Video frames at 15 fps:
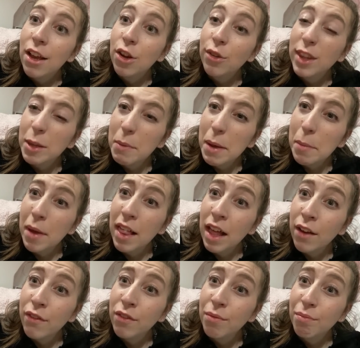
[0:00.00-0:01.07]
because they make me
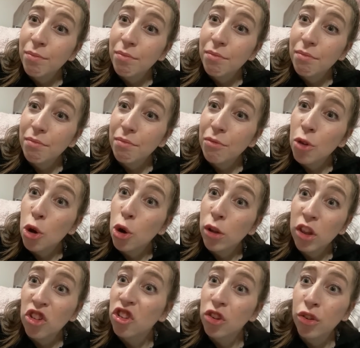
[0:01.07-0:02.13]
laugh, or
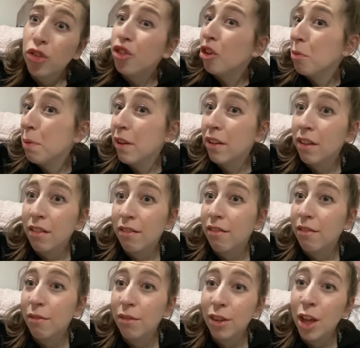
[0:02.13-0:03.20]
they're just stupid,
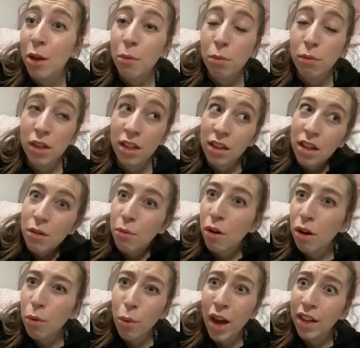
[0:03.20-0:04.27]
so you know
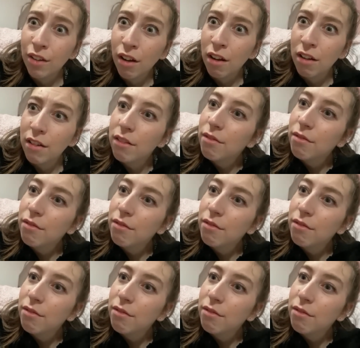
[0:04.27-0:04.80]
what, why not.